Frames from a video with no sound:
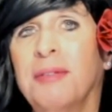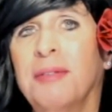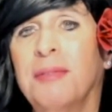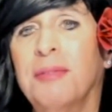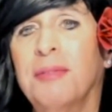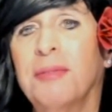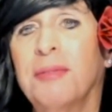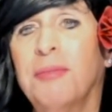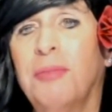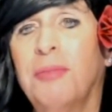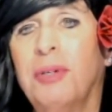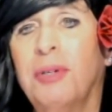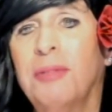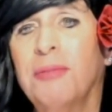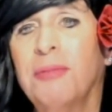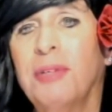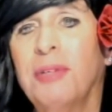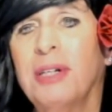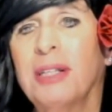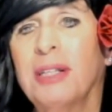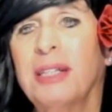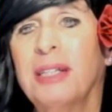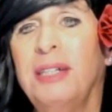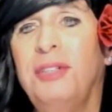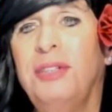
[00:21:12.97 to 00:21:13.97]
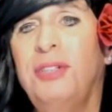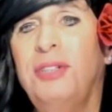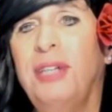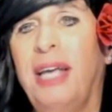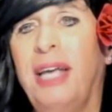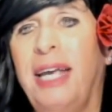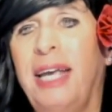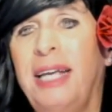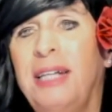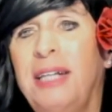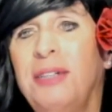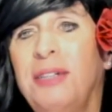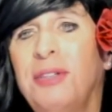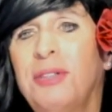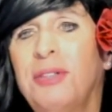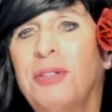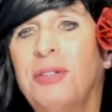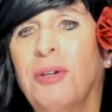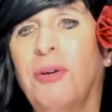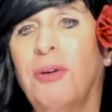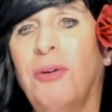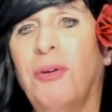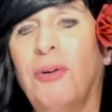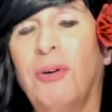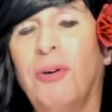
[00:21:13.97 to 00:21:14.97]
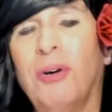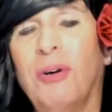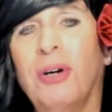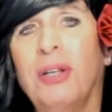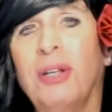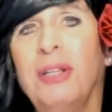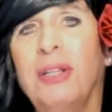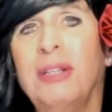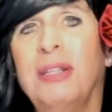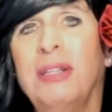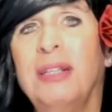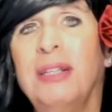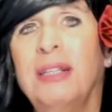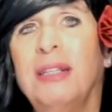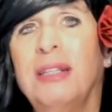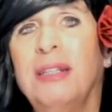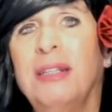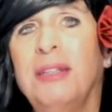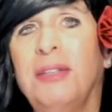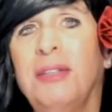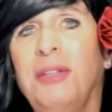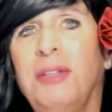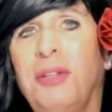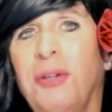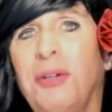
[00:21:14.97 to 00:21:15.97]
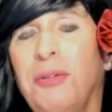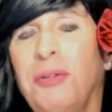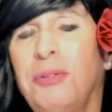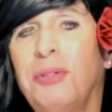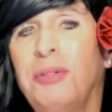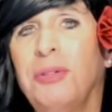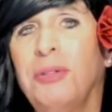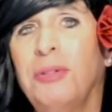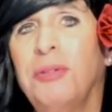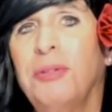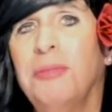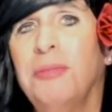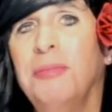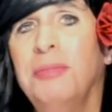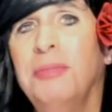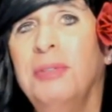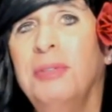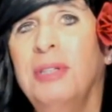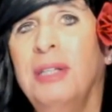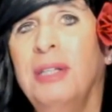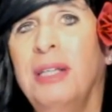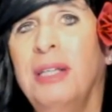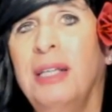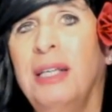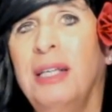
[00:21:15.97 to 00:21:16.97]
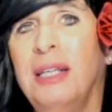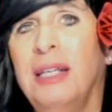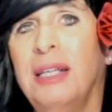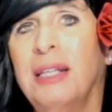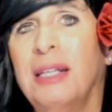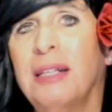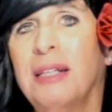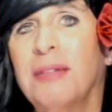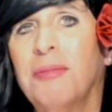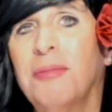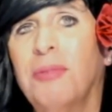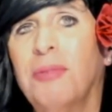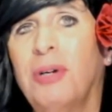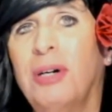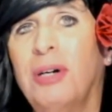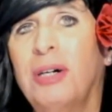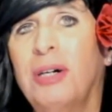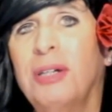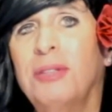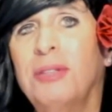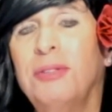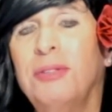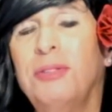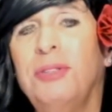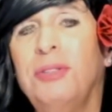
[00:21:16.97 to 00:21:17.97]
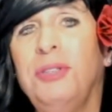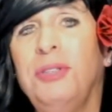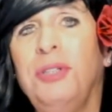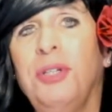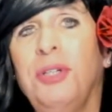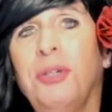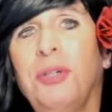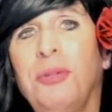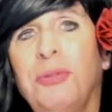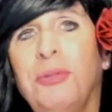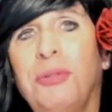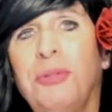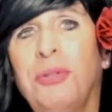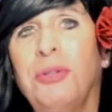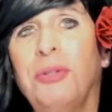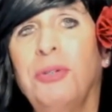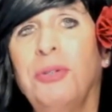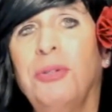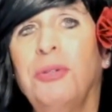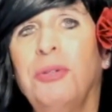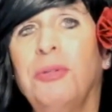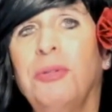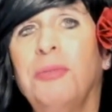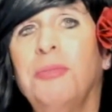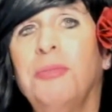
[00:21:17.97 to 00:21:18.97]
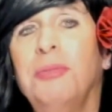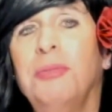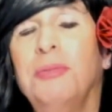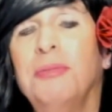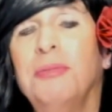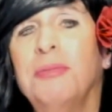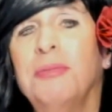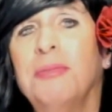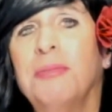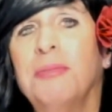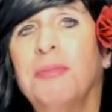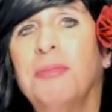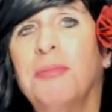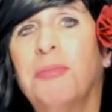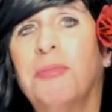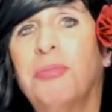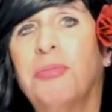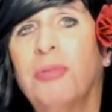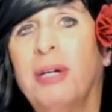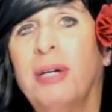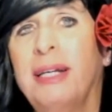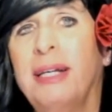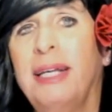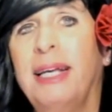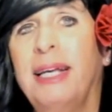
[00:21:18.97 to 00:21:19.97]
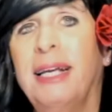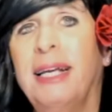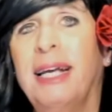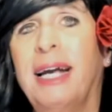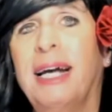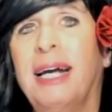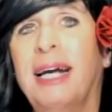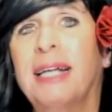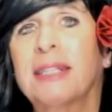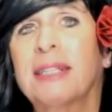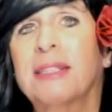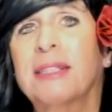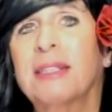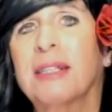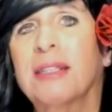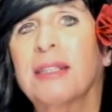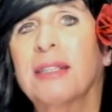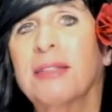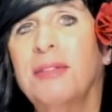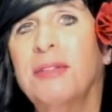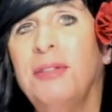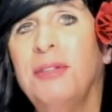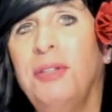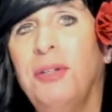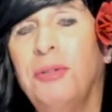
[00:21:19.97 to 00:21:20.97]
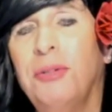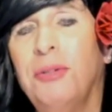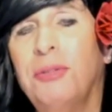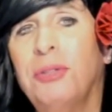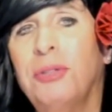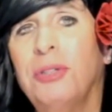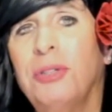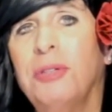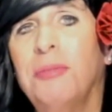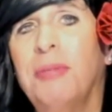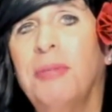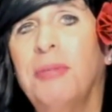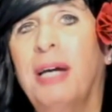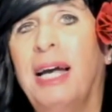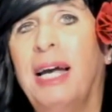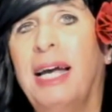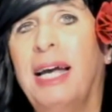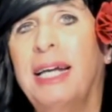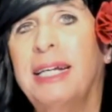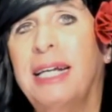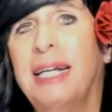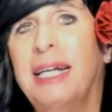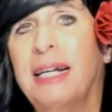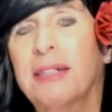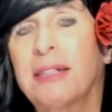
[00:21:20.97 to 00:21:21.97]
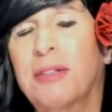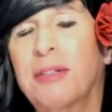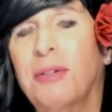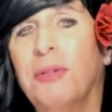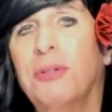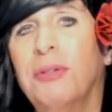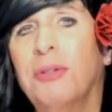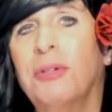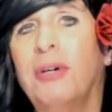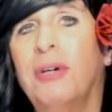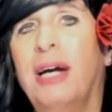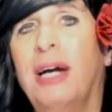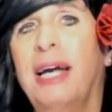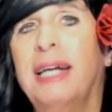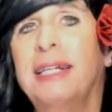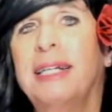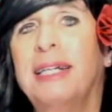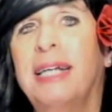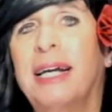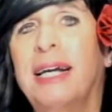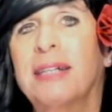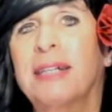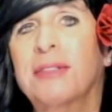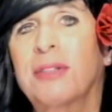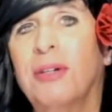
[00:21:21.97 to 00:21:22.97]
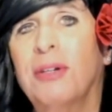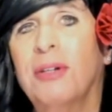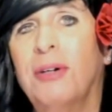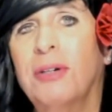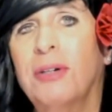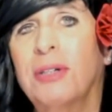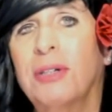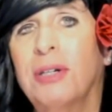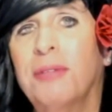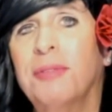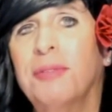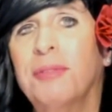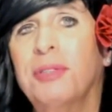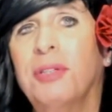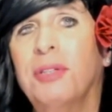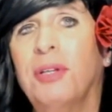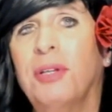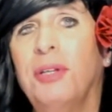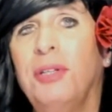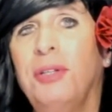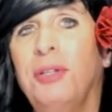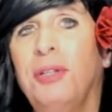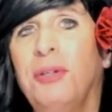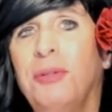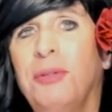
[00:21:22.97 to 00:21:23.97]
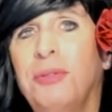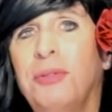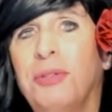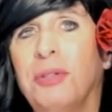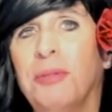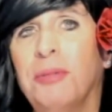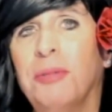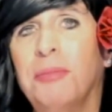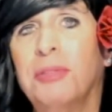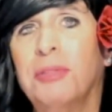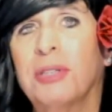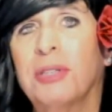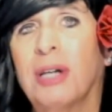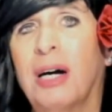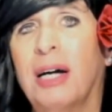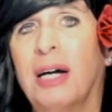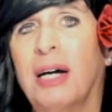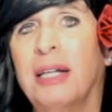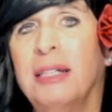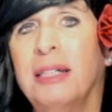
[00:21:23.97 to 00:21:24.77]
What really changed on YouTube was YouTube bringing out the YouTube Hangout, Google Hangouts going over to the YouTube side.